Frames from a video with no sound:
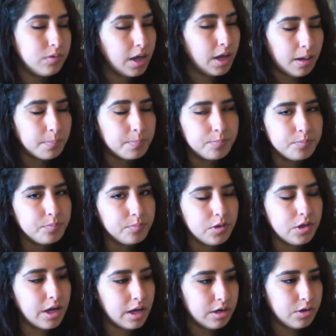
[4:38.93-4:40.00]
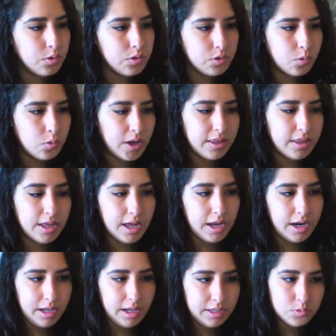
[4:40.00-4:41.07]
Yeah, you got to do it the way
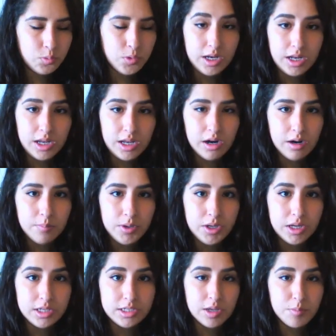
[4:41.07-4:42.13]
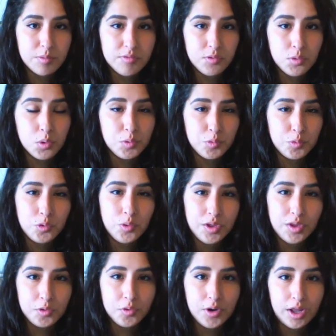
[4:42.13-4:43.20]
that it's written here, because some of you are doing
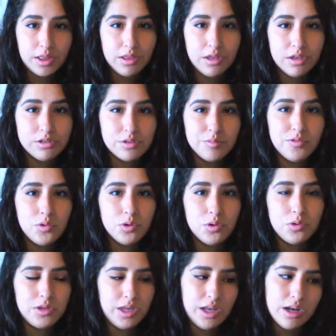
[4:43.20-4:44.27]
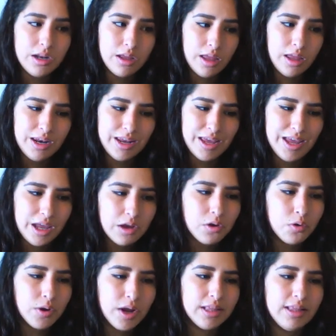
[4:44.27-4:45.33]
it correctly and some of you are doing it
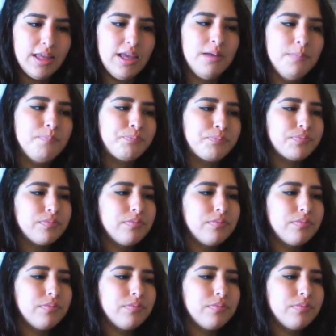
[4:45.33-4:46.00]
incorrectly.